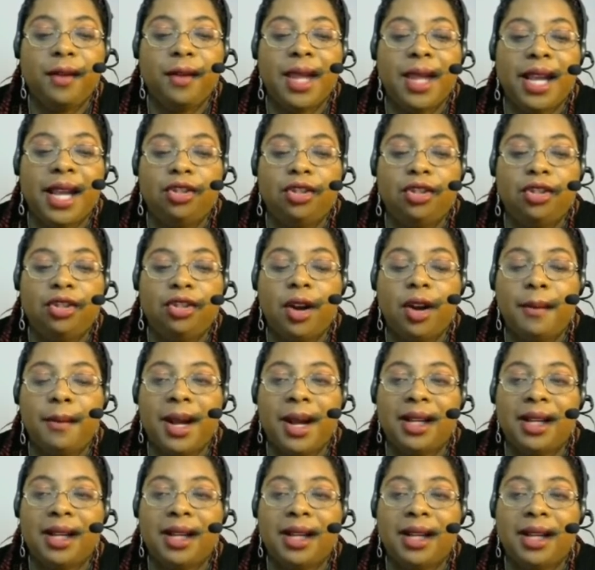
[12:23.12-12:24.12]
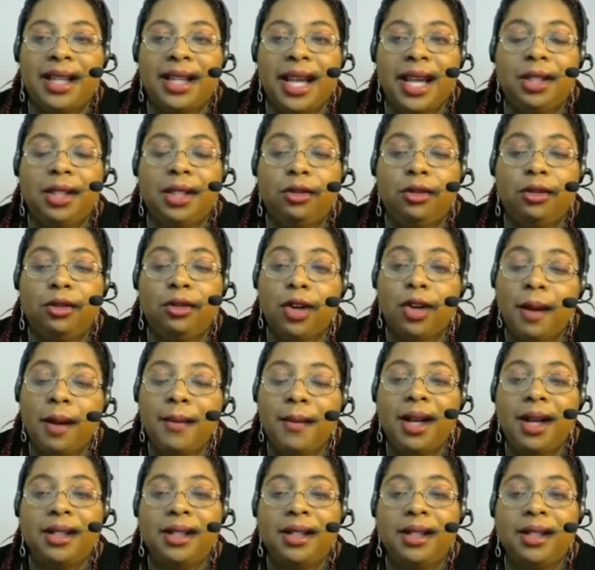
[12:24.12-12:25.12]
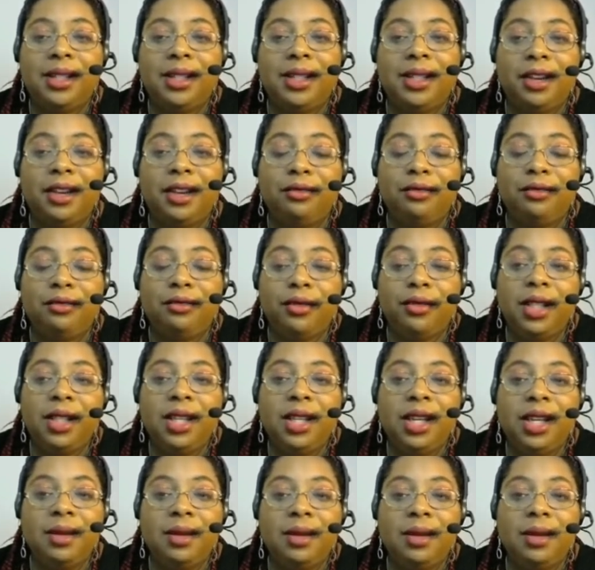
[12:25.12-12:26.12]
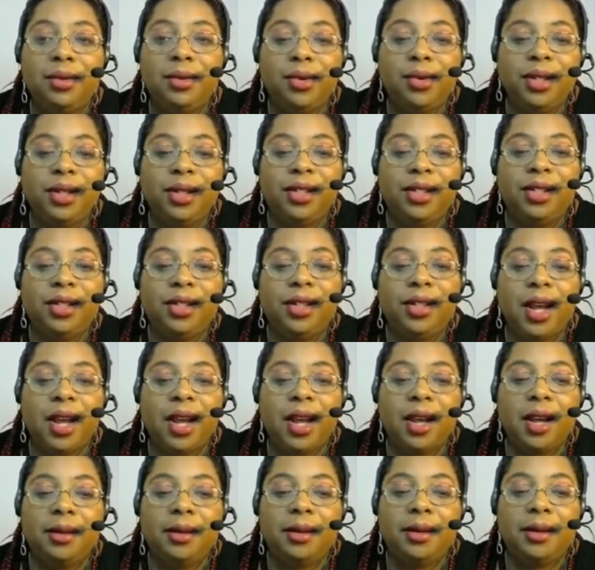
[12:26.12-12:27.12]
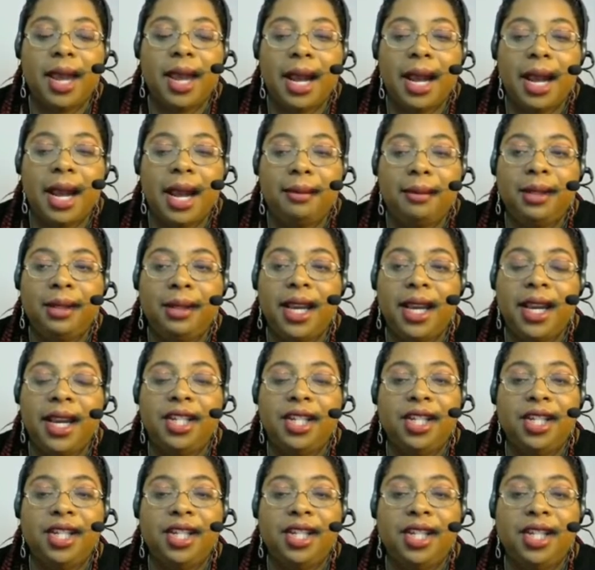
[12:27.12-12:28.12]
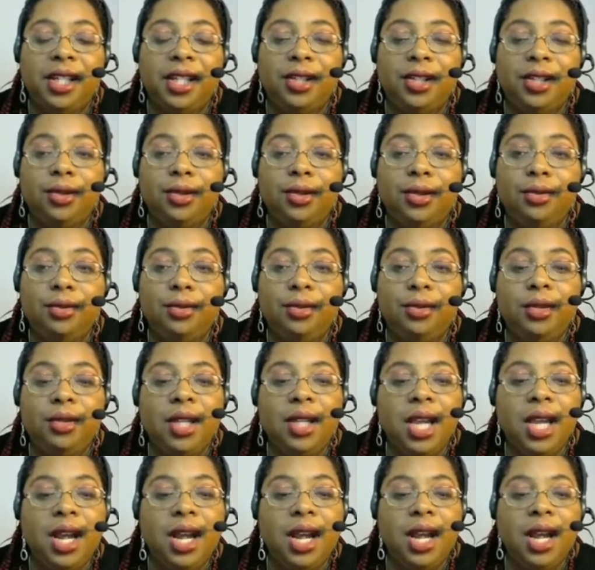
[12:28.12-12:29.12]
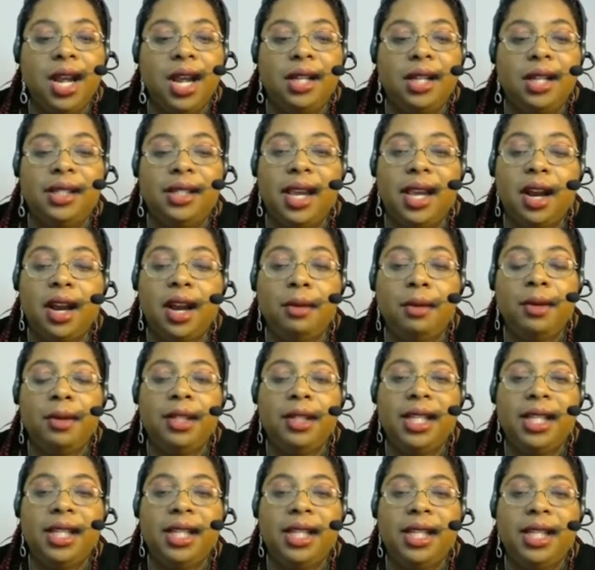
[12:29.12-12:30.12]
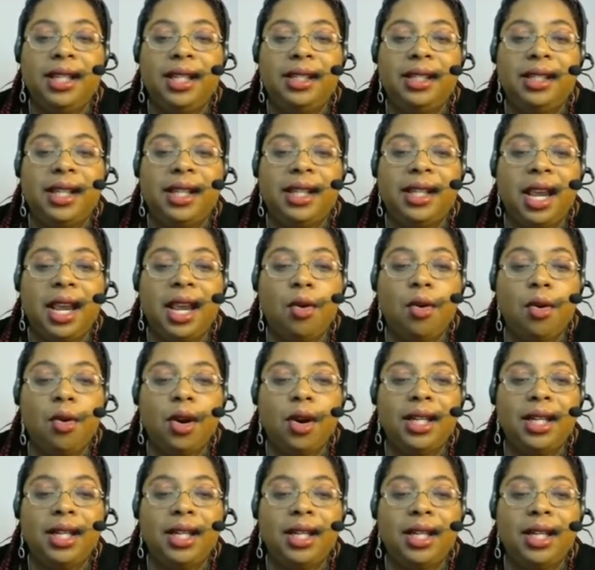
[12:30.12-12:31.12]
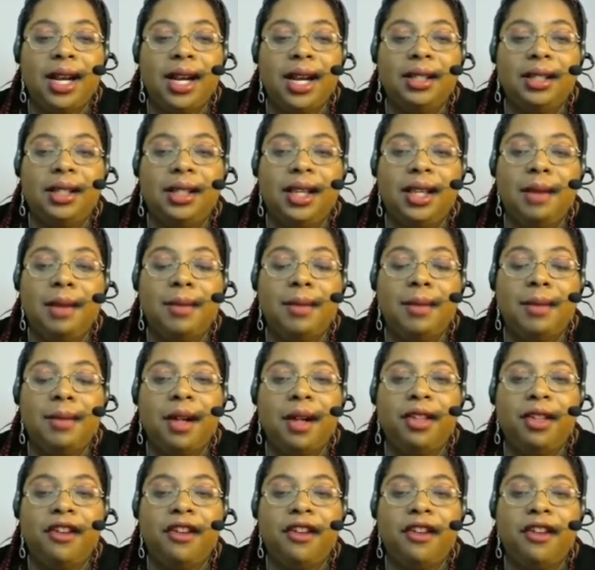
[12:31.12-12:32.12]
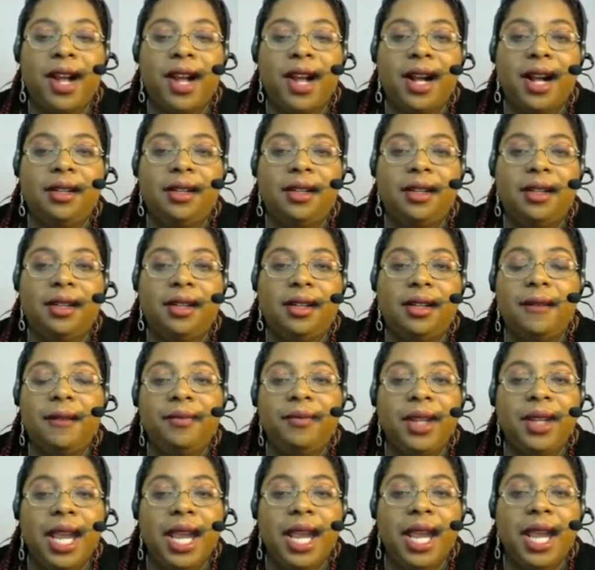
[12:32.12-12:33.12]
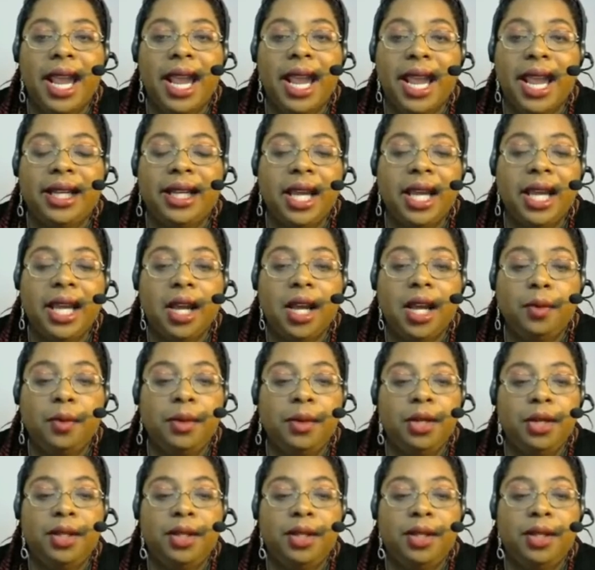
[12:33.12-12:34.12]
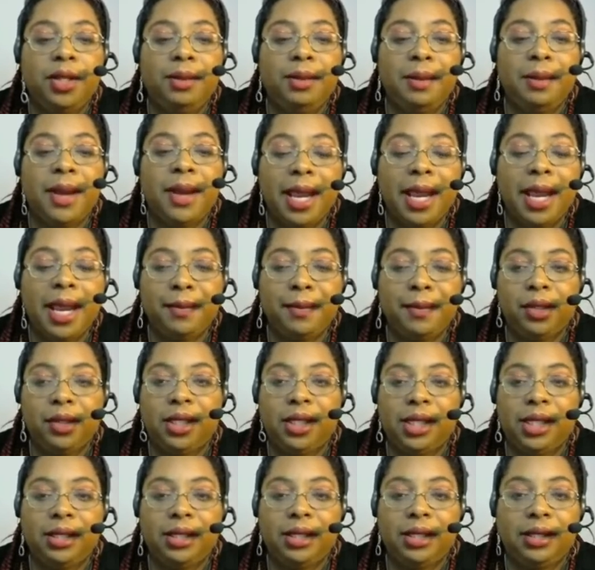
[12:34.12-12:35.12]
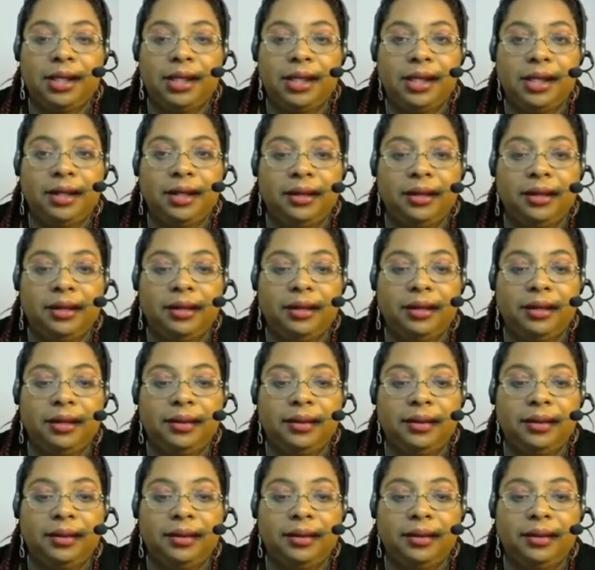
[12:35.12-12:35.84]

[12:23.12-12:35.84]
from that Dropbox app. So Dropbox is a really important application and tool to help your team to stay organized, to keep all their files, and help you to be paperless.